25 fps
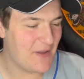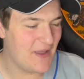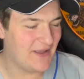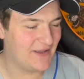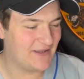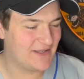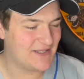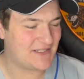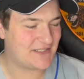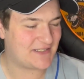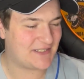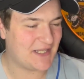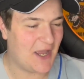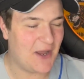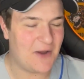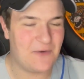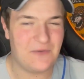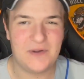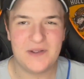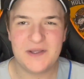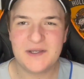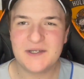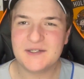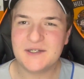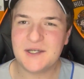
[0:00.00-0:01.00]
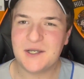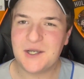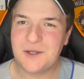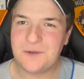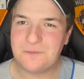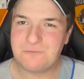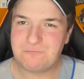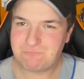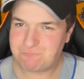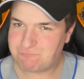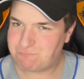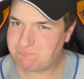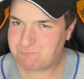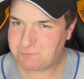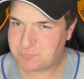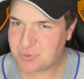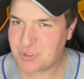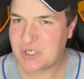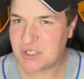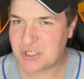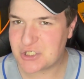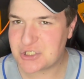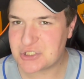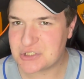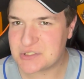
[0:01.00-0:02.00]
So,
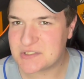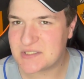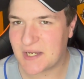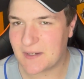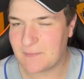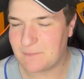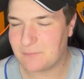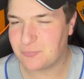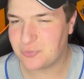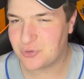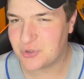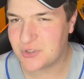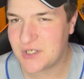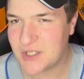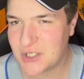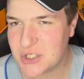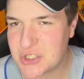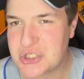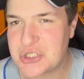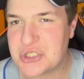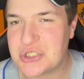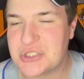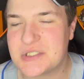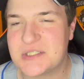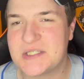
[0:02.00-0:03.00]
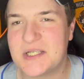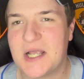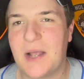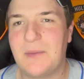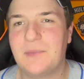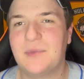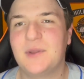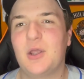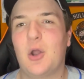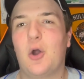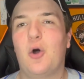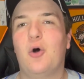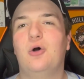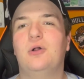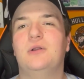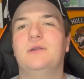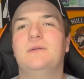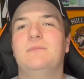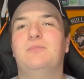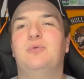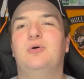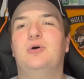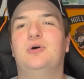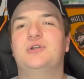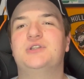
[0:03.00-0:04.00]
prediction time. The
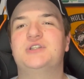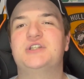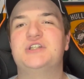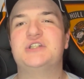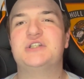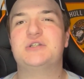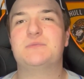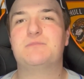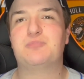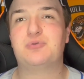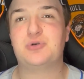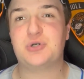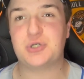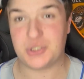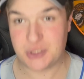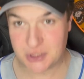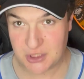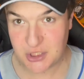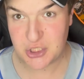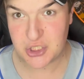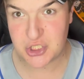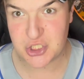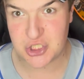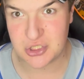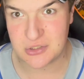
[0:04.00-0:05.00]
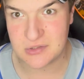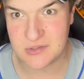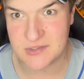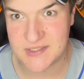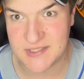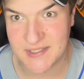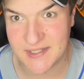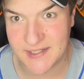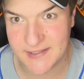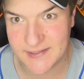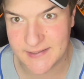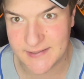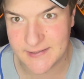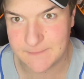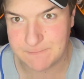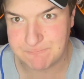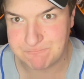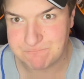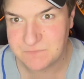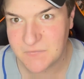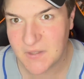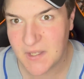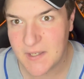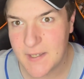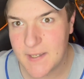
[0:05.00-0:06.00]
all-important prediction time.
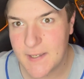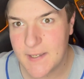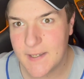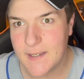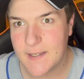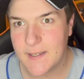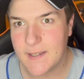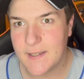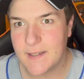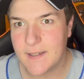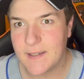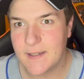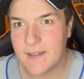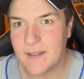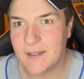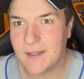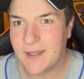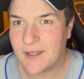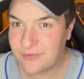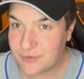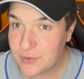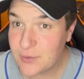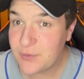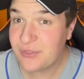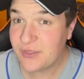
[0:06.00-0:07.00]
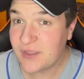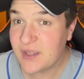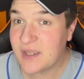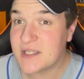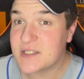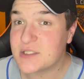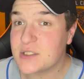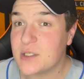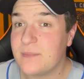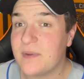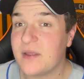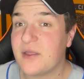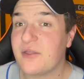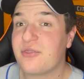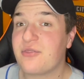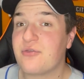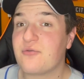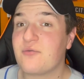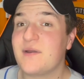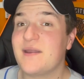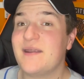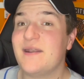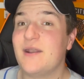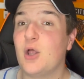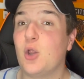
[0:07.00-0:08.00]
I do think it's going to be a
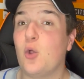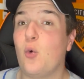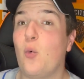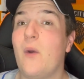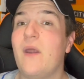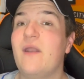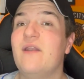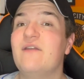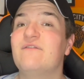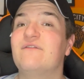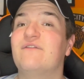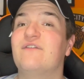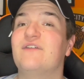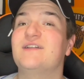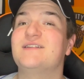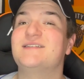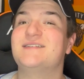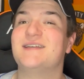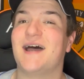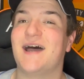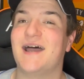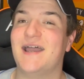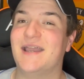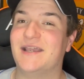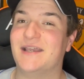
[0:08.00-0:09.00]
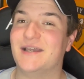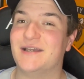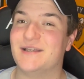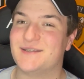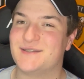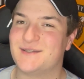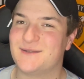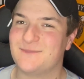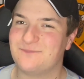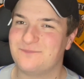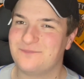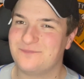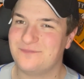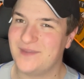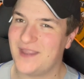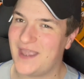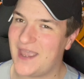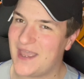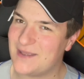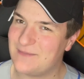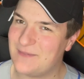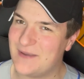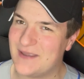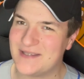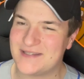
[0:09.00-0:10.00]
3-0 win for the Tigers.
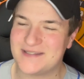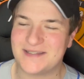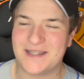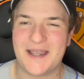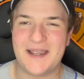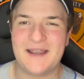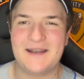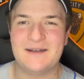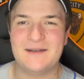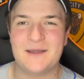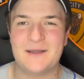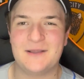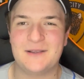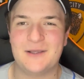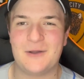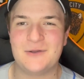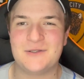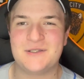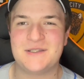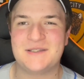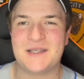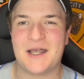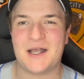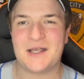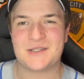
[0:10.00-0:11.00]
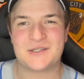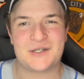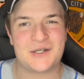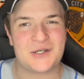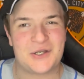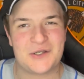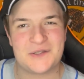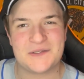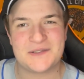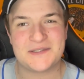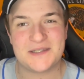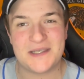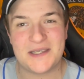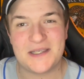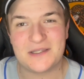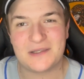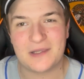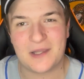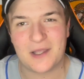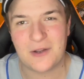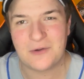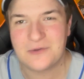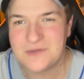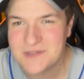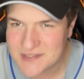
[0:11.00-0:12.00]
They'll be saying that Lotutala is going to concede
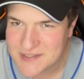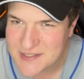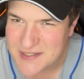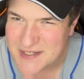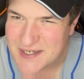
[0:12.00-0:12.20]
loads.